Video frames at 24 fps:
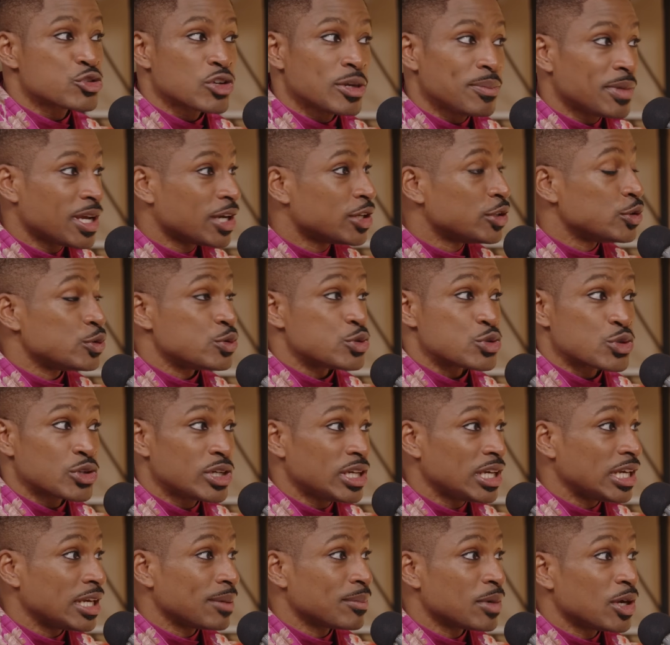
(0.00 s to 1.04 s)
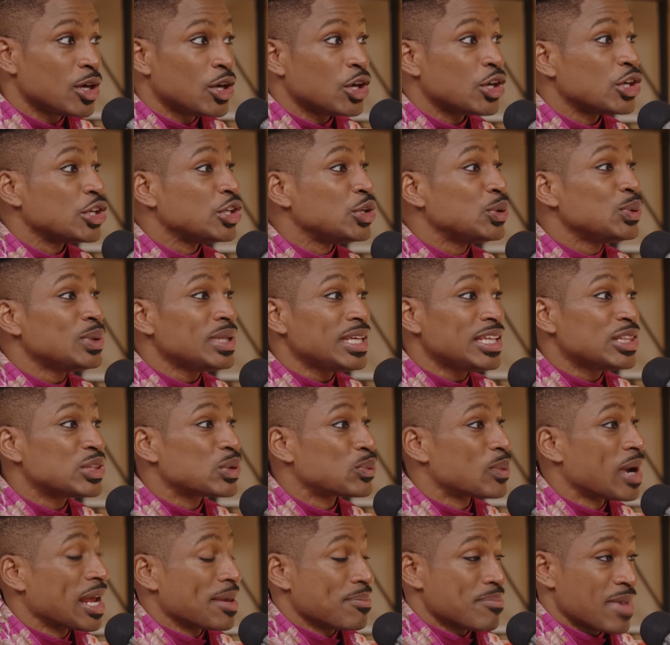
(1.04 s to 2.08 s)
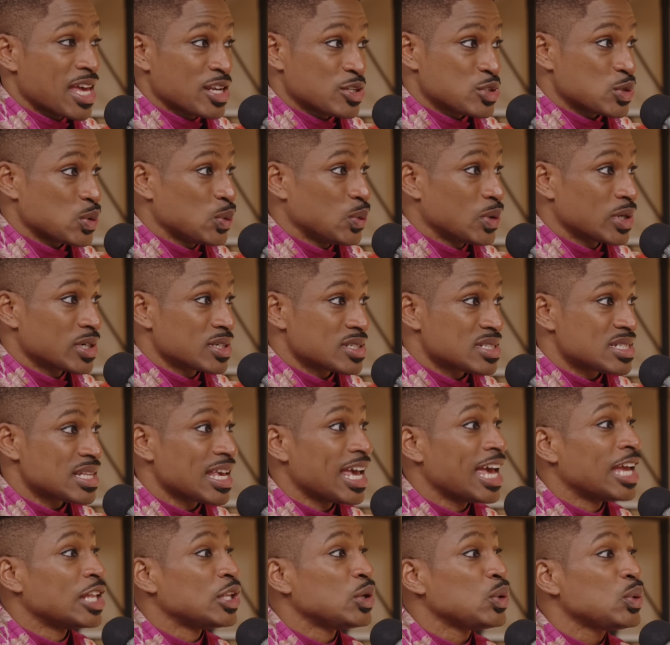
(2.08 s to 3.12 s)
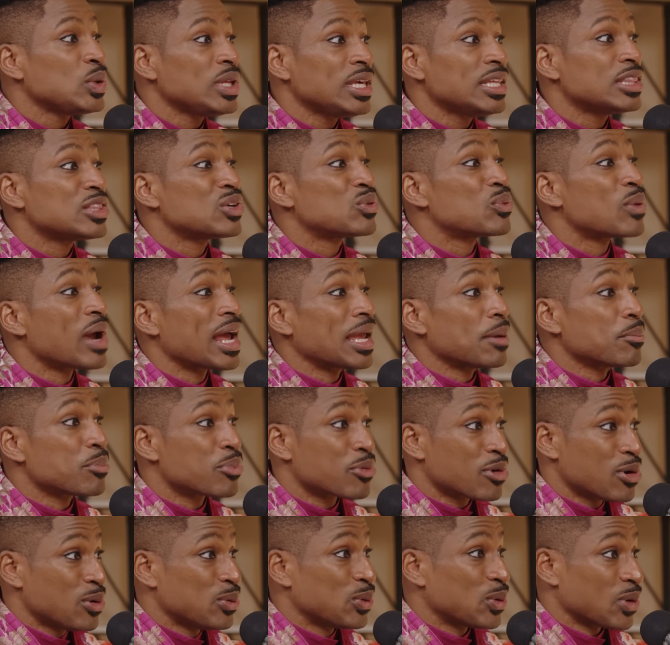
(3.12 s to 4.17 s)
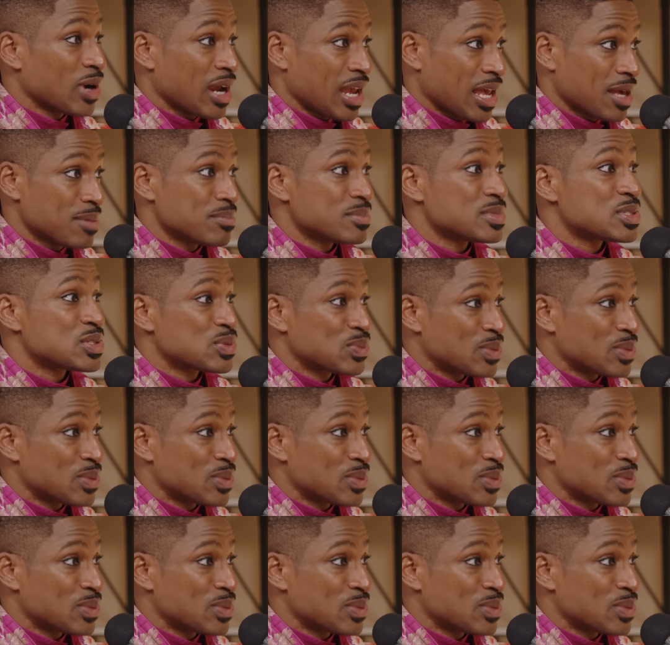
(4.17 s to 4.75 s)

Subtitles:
dreaming a new dream, you need the right mentors and you need the right programs.